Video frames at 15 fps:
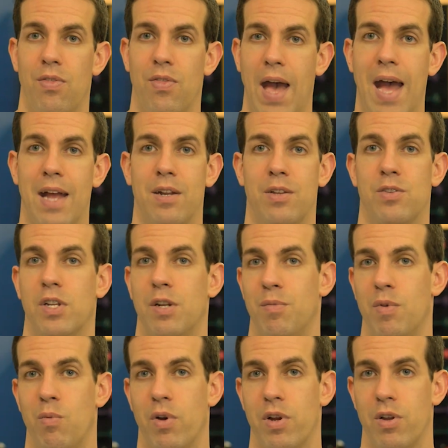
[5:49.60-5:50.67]
That is gonna
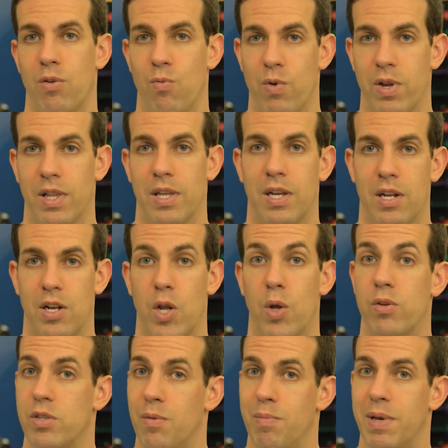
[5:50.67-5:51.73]
be where you're really gonna
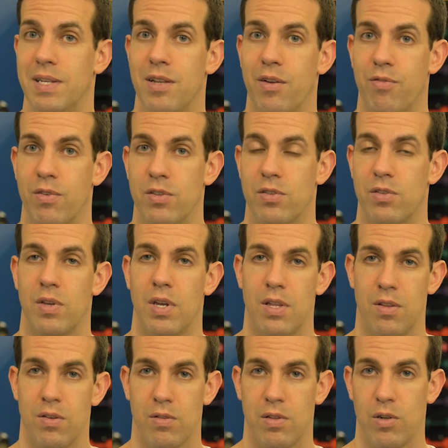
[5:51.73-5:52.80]
notice a big difference
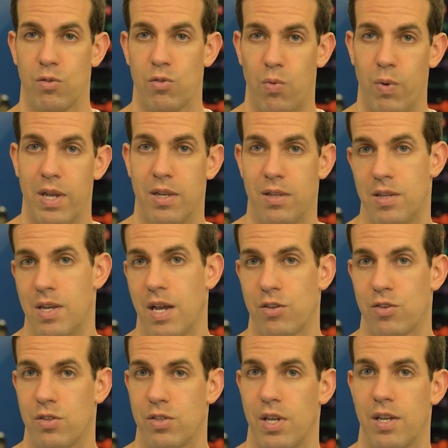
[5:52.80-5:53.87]
in this little tweak in the
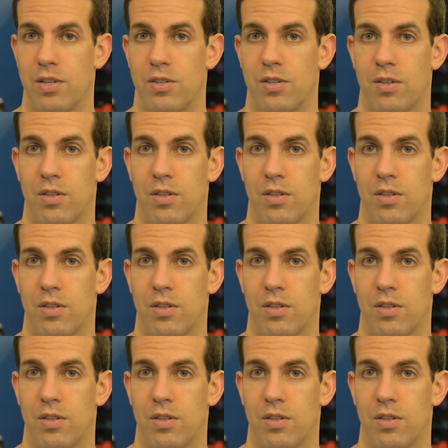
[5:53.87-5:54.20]
exercise.